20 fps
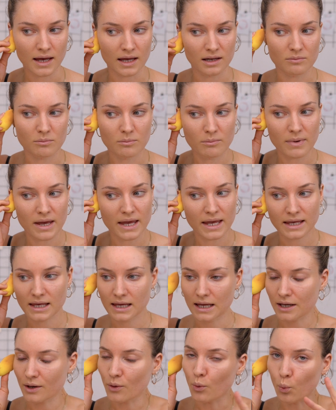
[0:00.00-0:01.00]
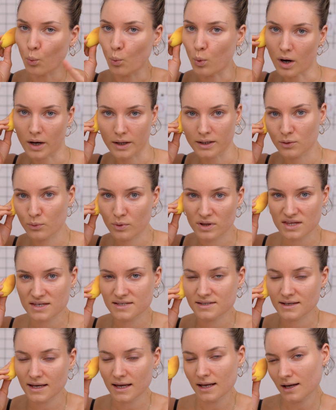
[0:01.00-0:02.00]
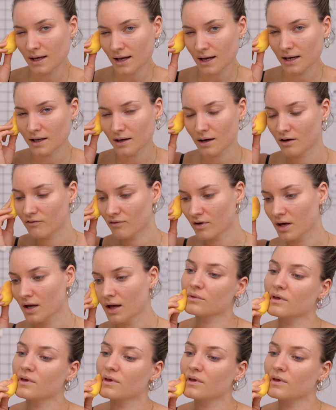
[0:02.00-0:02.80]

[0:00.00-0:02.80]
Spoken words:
and make it one with the skin kind of.